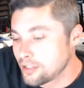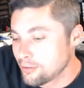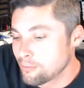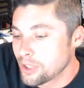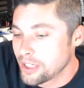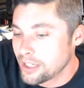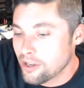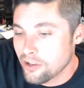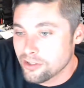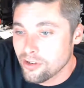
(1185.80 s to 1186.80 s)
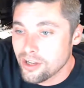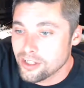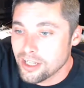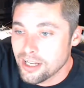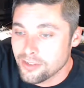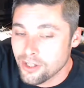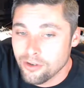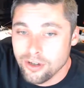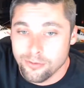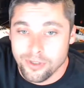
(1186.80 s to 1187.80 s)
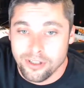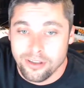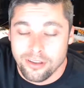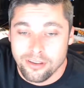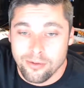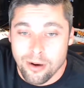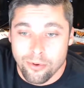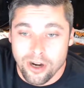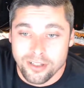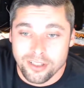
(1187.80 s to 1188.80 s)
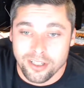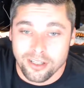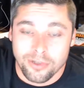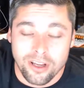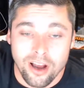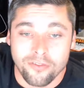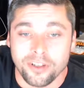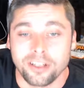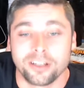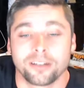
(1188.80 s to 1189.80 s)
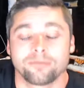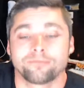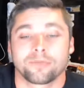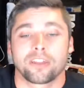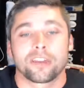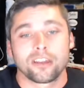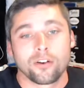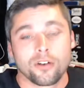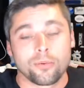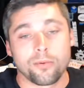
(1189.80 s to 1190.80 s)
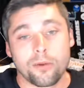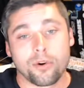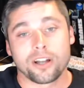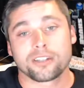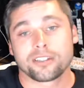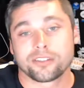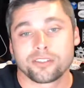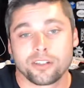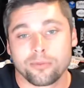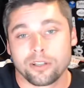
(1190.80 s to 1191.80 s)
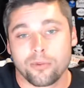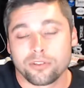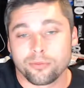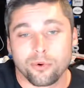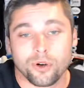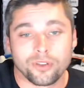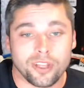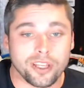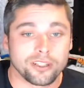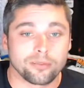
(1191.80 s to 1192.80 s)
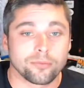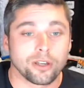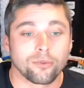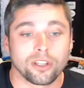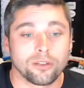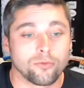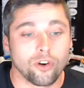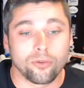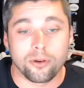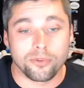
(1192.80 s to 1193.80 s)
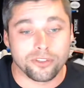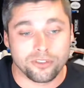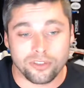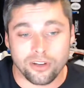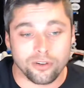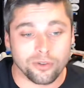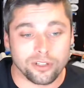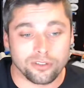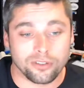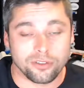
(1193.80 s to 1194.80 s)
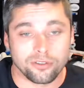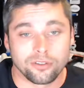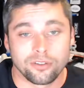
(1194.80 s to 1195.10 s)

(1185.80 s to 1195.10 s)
but also I just gonna have to go up with my pricing and be confident in it. I think going up on my pricing is just gonna be the most important thing to be able to keep growing my business. I don't know what else to do,